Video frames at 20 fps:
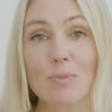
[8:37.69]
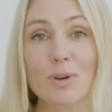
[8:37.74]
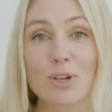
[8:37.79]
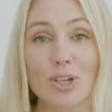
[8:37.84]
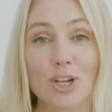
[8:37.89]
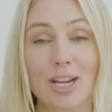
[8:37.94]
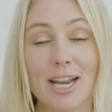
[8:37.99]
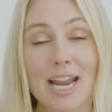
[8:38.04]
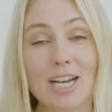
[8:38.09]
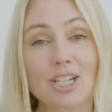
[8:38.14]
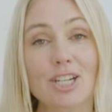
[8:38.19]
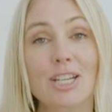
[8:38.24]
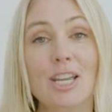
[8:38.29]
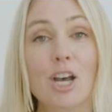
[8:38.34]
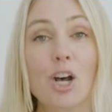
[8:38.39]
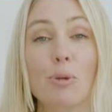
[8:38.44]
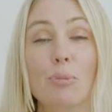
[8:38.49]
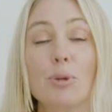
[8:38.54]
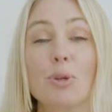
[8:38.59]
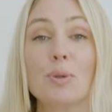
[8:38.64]
which can actually
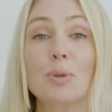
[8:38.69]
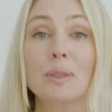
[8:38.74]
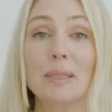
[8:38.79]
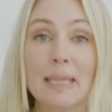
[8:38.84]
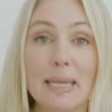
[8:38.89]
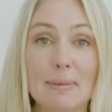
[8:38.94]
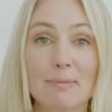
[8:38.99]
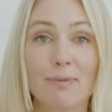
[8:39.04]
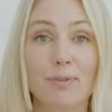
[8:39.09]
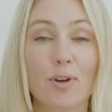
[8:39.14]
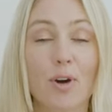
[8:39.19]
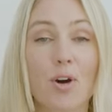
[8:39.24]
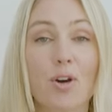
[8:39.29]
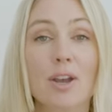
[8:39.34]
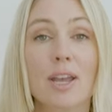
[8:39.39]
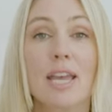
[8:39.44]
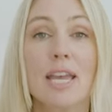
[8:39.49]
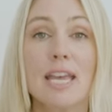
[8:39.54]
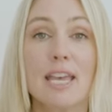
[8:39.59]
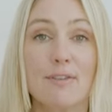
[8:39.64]
help you
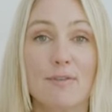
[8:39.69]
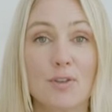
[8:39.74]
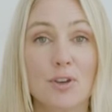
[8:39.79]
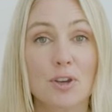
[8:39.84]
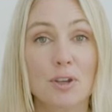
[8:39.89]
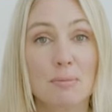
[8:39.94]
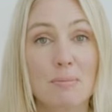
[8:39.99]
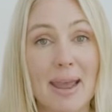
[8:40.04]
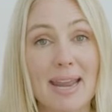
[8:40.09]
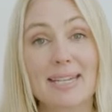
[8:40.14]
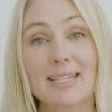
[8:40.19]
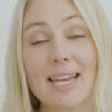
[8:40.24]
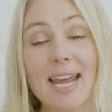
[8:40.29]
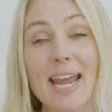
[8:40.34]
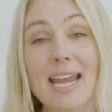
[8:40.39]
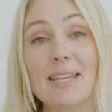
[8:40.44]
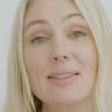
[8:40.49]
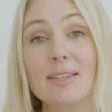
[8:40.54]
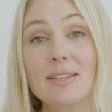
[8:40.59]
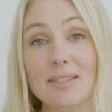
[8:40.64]
leapfrog if you can
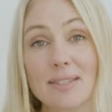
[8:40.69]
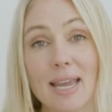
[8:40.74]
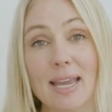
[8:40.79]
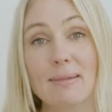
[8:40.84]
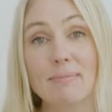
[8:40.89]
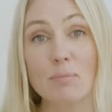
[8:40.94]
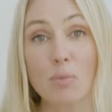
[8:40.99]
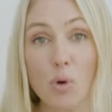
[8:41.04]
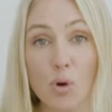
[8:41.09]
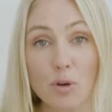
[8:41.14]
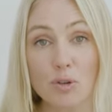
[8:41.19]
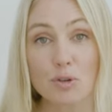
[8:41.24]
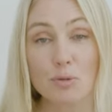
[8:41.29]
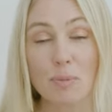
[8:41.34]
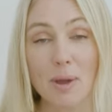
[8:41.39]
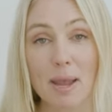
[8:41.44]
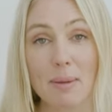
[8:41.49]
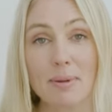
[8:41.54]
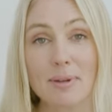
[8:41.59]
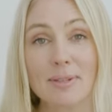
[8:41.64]
maintain the same mortgage
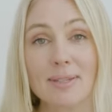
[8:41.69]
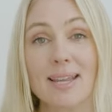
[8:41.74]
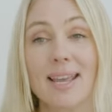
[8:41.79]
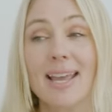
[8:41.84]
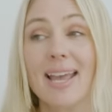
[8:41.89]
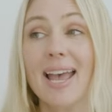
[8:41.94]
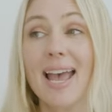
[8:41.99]
repayments